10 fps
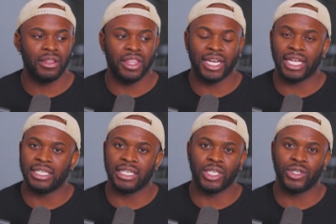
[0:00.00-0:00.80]
that I
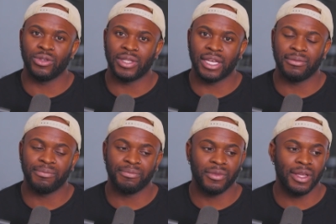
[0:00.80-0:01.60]
didn't do that.
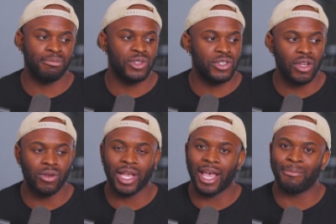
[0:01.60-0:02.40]
I'm
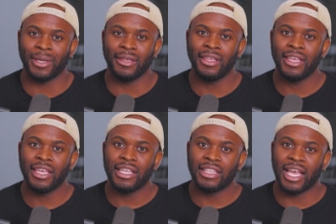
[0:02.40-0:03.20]
so happy
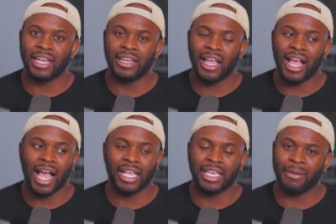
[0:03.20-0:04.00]
that
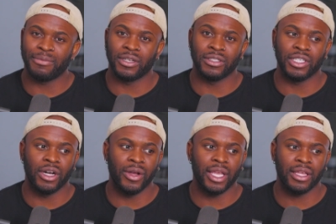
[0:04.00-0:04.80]
I kept on
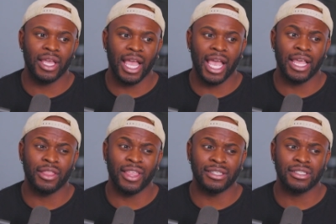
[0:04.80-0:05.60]
going
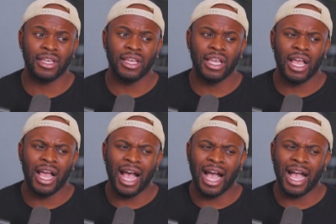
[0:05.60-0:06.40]
and that
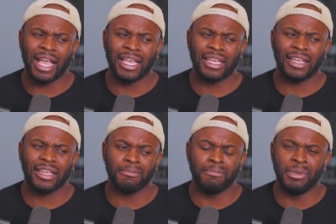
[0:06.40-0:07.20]
I
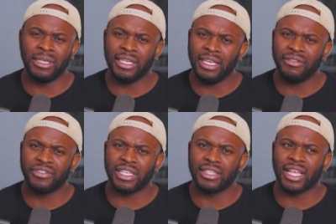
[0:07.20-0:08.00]

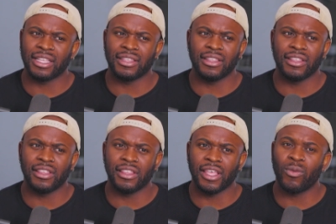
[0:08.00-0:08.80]
believed that
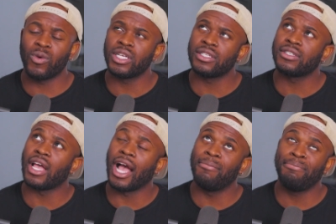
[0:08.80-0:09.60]
there was
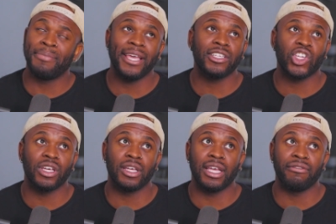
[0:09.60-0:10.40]
a
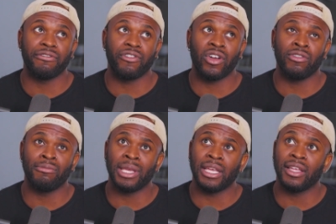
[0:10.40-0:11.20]
picture in front of
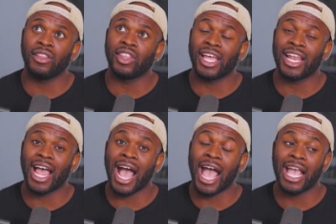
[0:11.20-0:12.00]
me
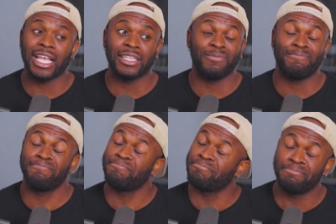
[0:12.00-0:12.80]
that I
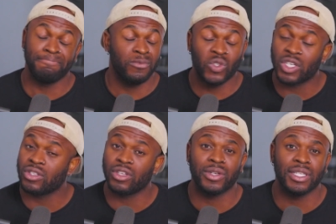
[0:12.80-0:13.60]

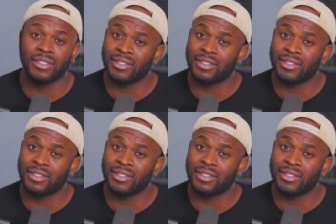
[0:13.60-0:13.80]
just couldn't